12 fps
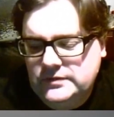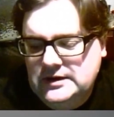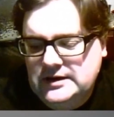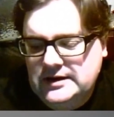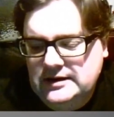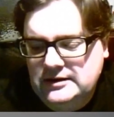
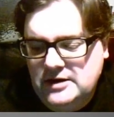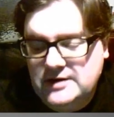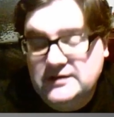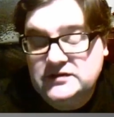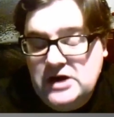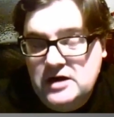Like
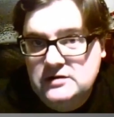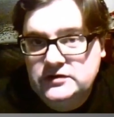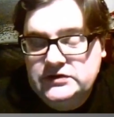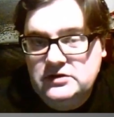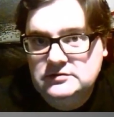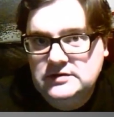a siren
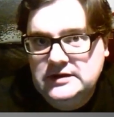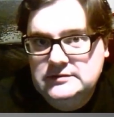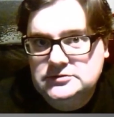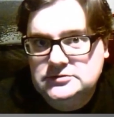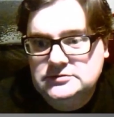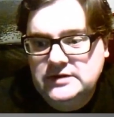song, it
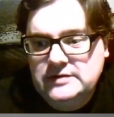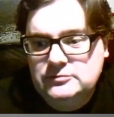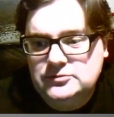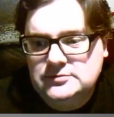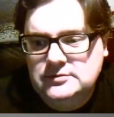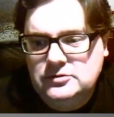will
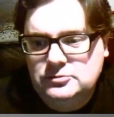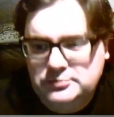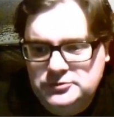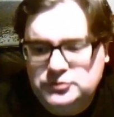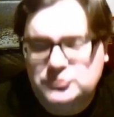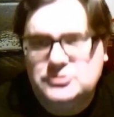
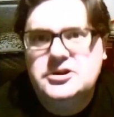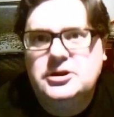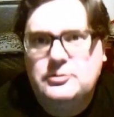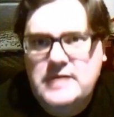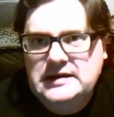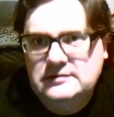draw
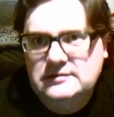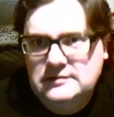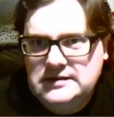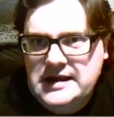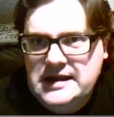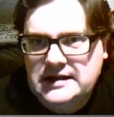you in,
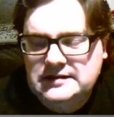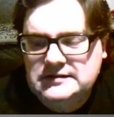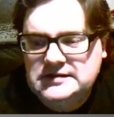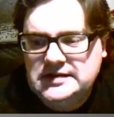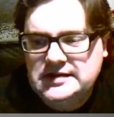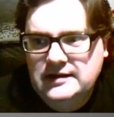and
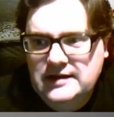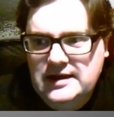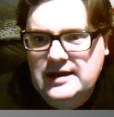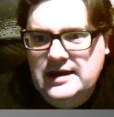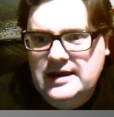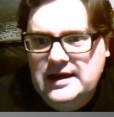
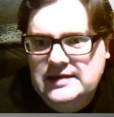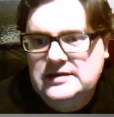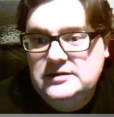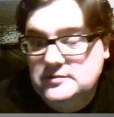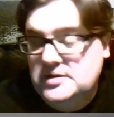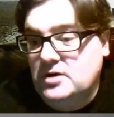then
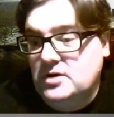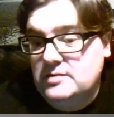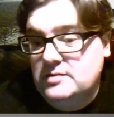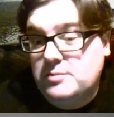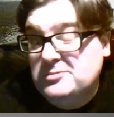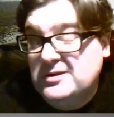
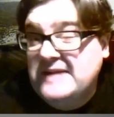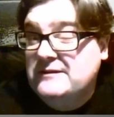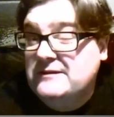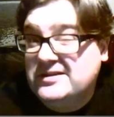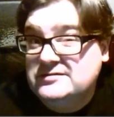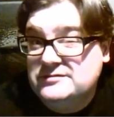you'll probably
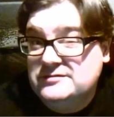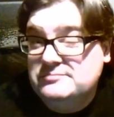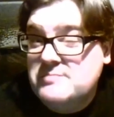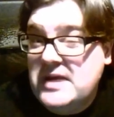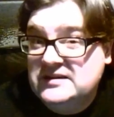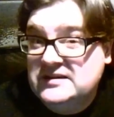even
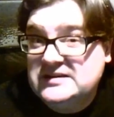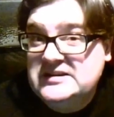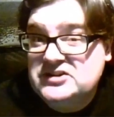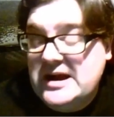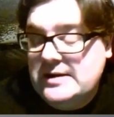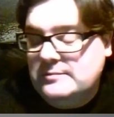make your C#.
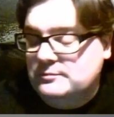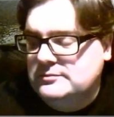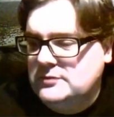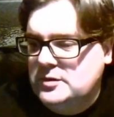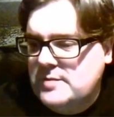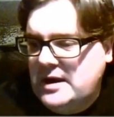
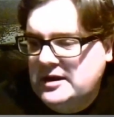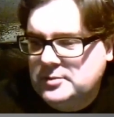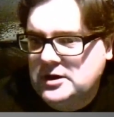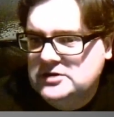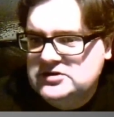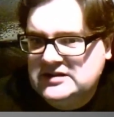You make your
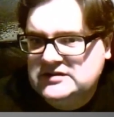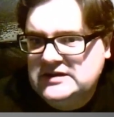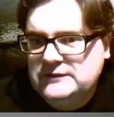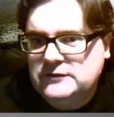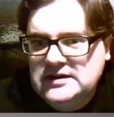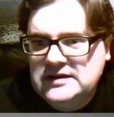projects
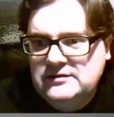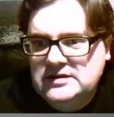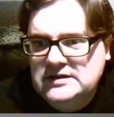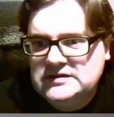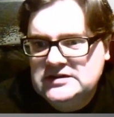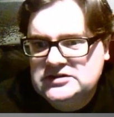different, even
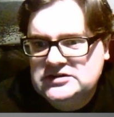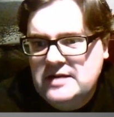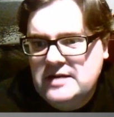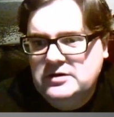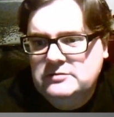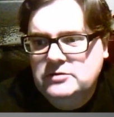in C#
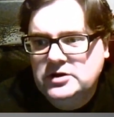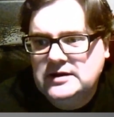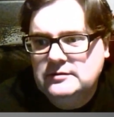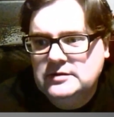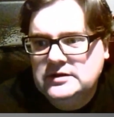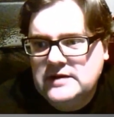when
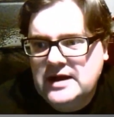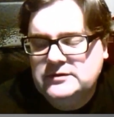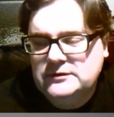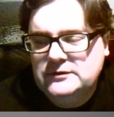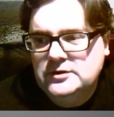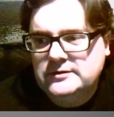working with
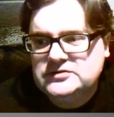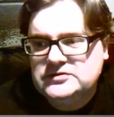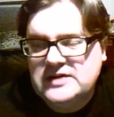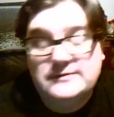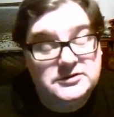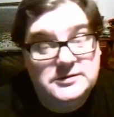after you've worked with
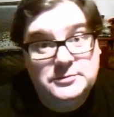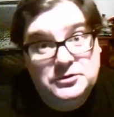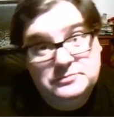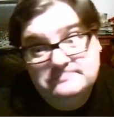JavaScript.